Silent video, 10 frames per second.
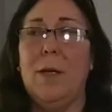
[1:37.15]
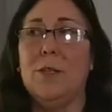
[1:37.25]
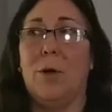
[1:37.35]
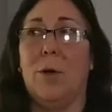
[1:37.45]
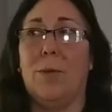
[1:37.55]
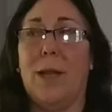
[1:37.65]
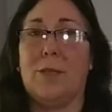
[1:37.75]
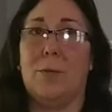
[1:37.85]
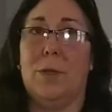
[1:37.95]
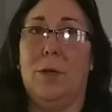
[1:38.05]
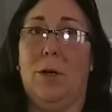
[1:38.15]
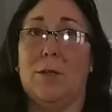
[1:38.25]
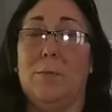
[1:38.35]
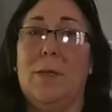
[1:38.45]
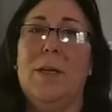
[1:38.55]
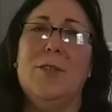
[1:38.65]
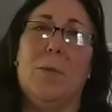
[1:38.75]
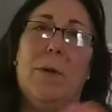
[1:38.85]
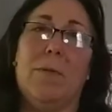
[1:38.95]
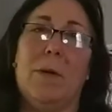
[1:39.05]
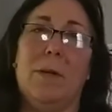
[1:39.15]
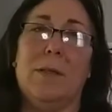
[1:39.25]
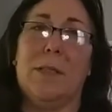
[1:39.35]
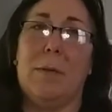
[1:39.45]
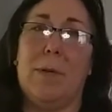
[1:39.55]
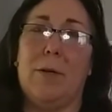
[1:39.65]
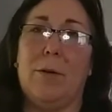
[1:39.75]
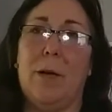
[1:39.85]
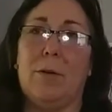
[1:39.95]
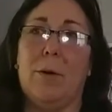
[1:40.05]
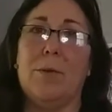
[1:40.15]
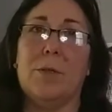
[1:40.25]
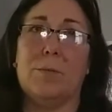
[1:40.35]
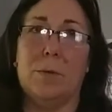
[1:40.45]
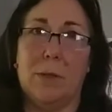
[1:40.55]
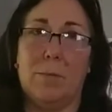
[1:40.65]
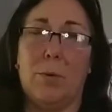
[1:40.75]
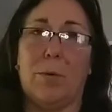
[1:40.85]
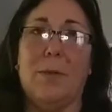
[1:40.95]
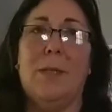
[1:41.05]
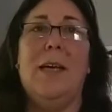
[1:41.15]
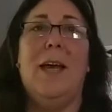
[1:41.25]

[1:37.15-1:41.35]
So that's really awesome. So being realistic about your hair growth is really important,